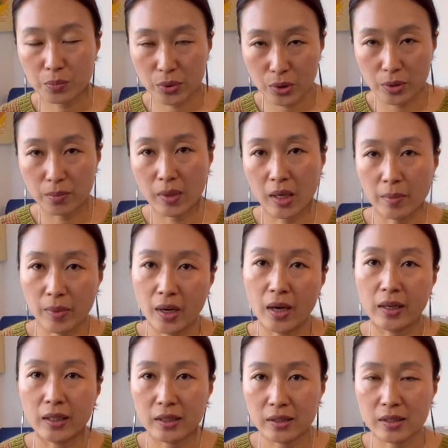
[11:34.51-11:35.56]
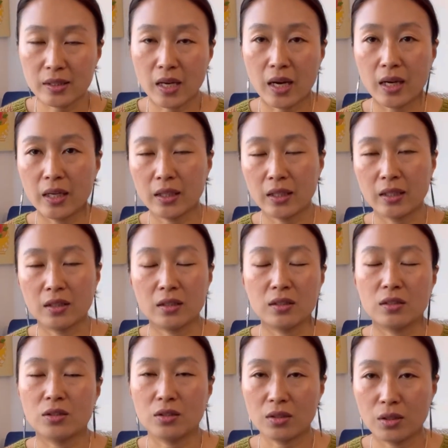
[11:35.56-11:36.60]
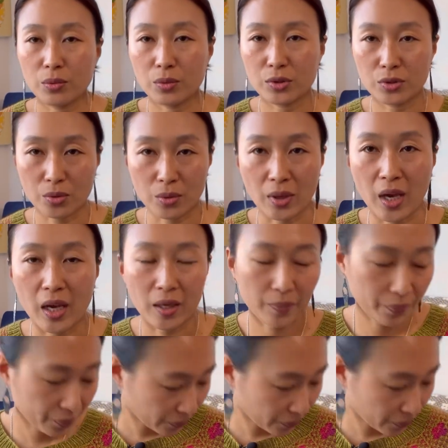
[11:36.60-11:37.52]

put my body inside, and it was okay.